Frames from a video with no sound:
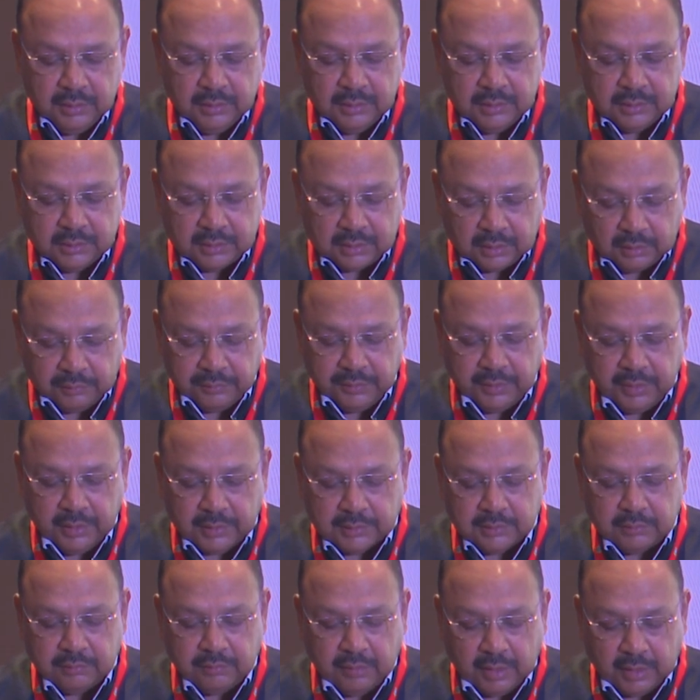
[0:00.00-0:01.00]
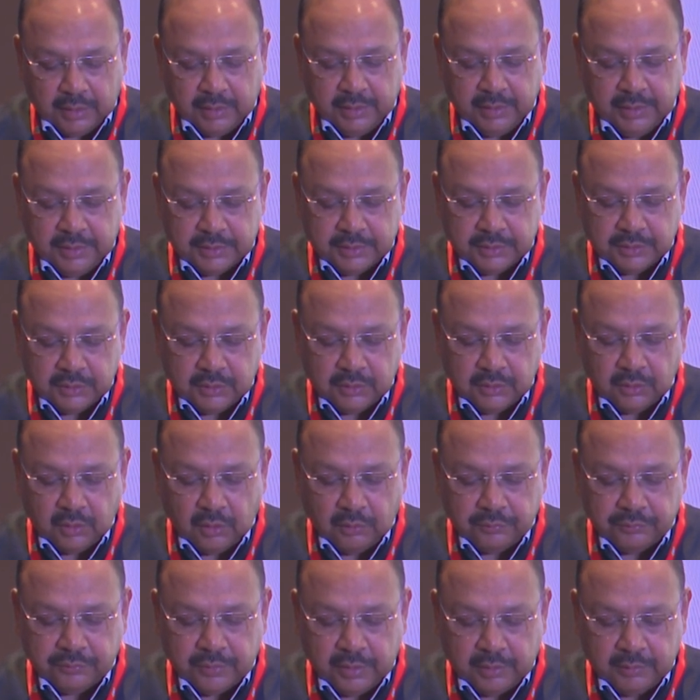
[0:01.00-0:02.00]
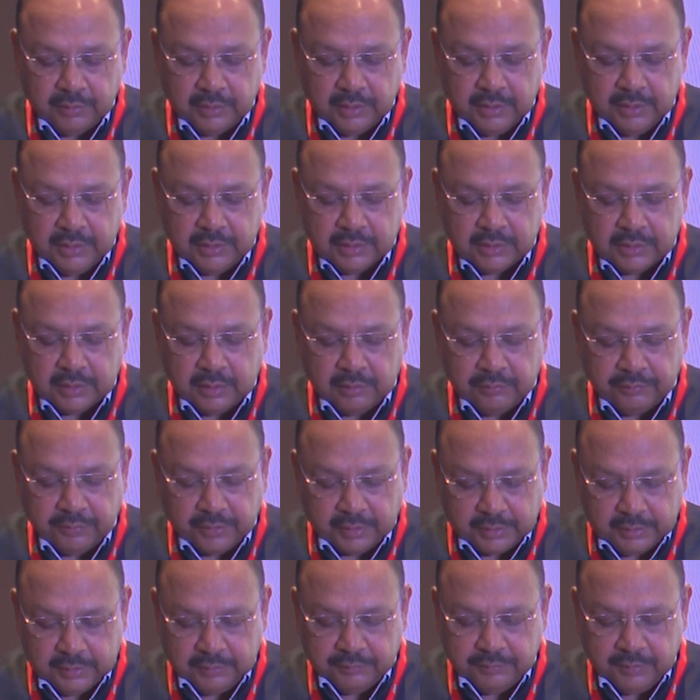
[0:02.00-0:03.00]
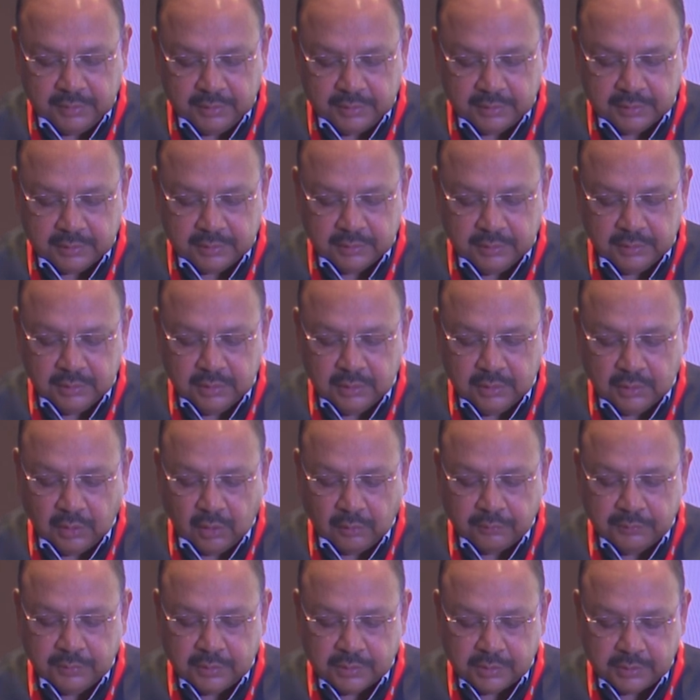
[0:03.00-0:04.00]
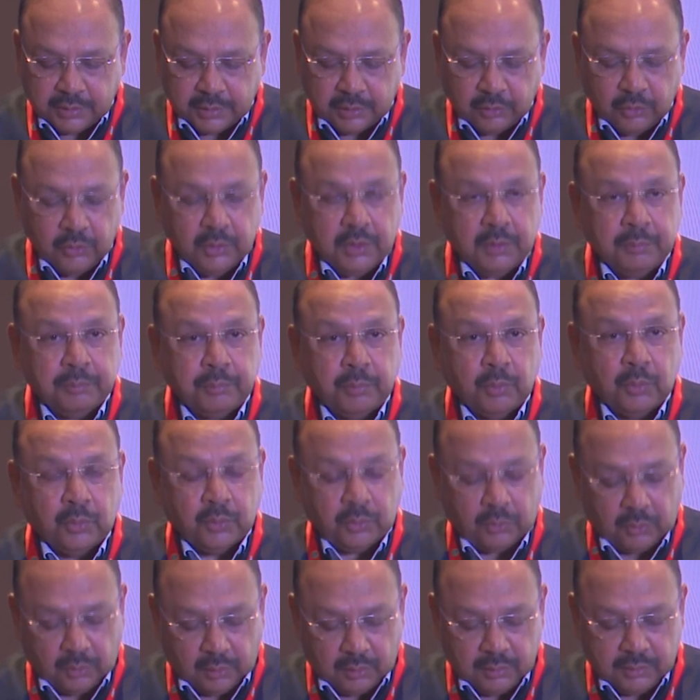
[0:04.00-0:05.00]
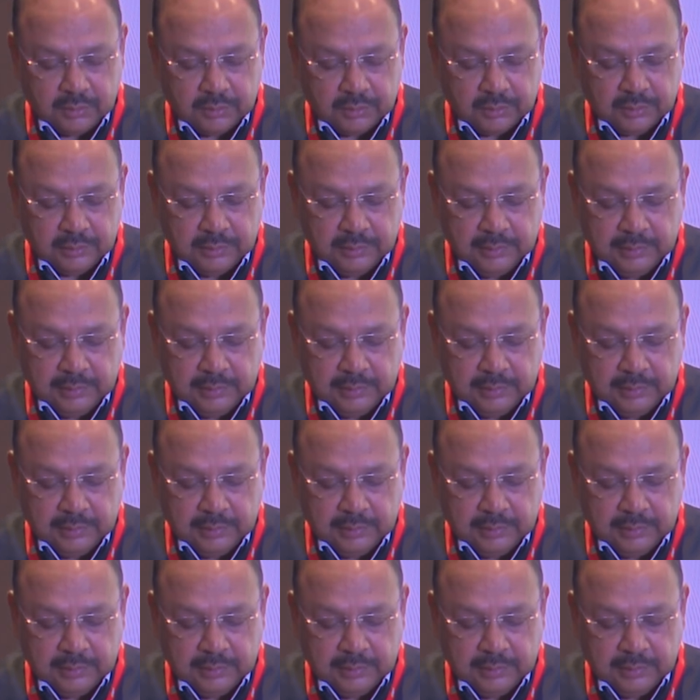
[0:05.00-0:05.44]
serving as a validation of its effectiveness of the security protocols.